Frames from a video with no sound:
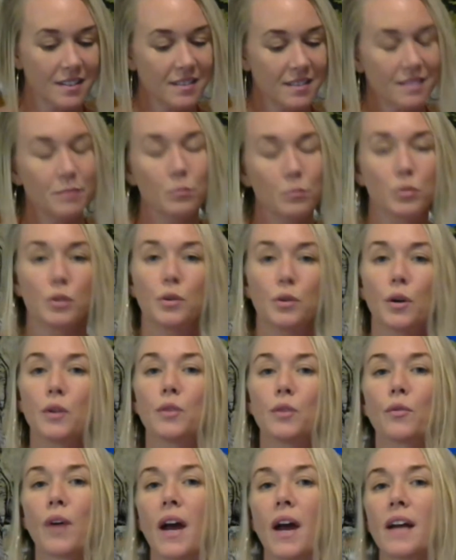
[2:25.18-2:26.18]
Pluto
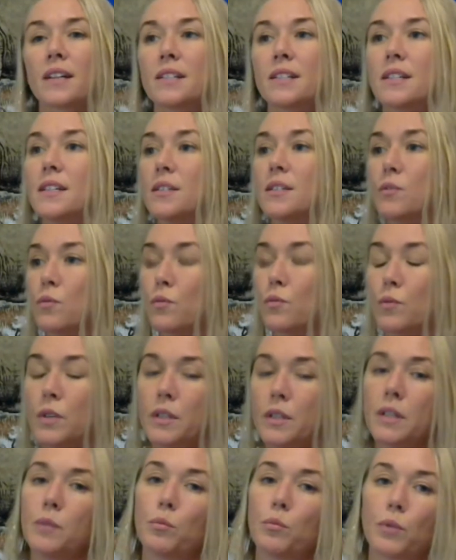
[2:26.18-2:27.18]
direct is
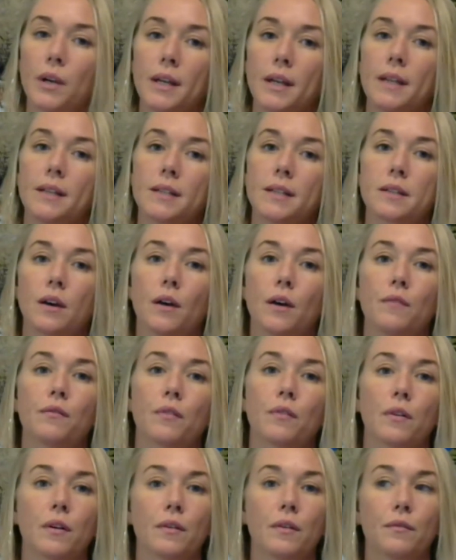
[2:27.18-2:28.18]
really bringing this up
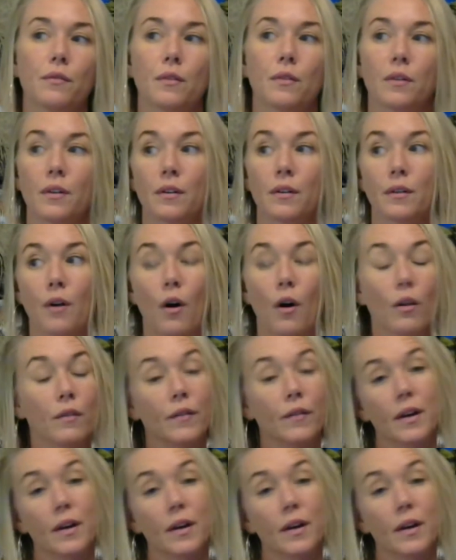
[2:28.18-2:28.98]
for all of